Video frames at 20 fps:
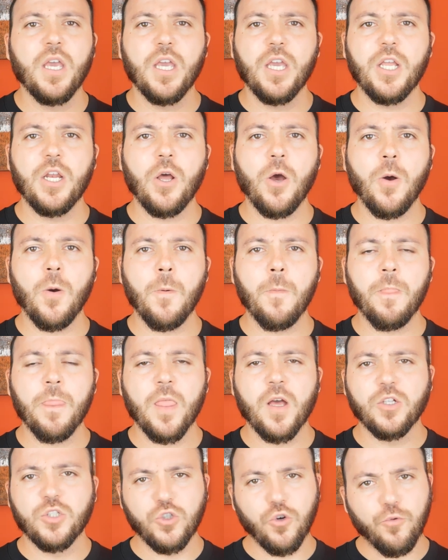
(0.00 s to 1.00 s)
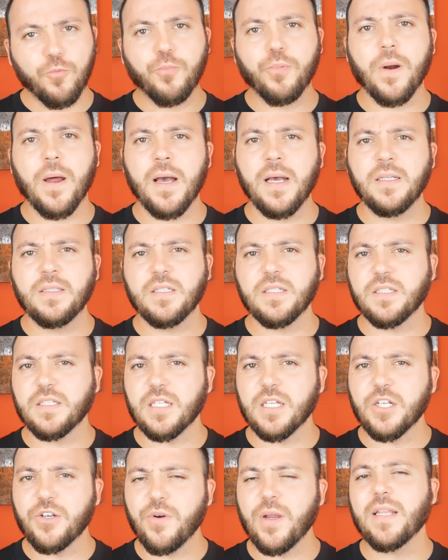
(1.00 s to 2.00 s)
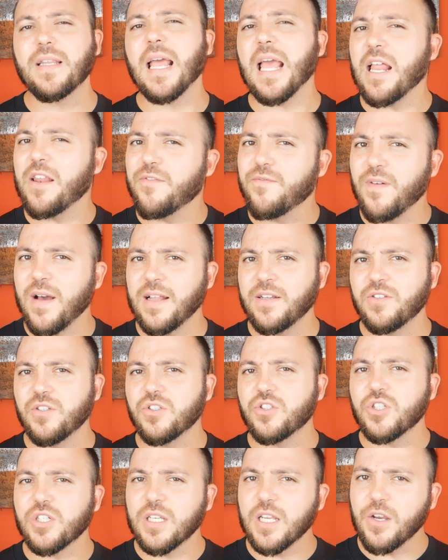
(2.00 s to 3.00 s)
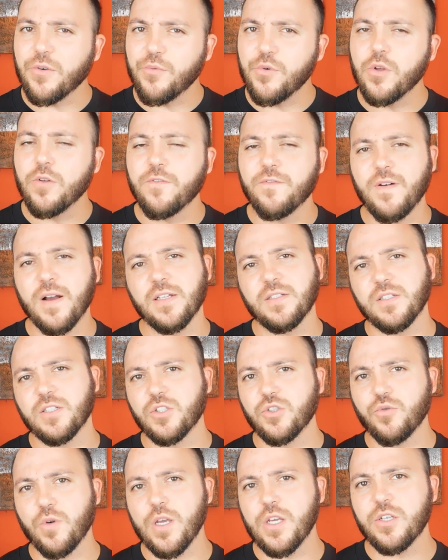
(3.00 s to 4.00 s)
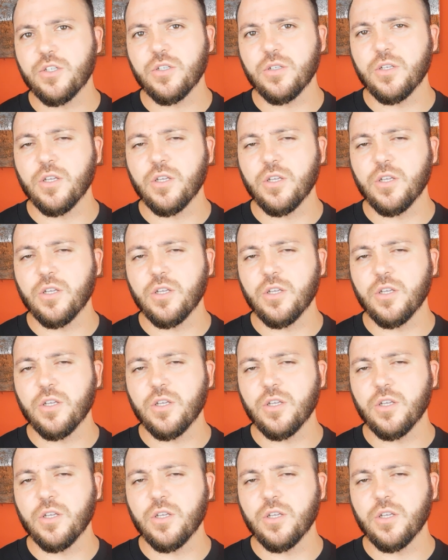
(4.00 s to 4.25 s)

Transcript: you know, surprise is a great advantage in a real fight situation.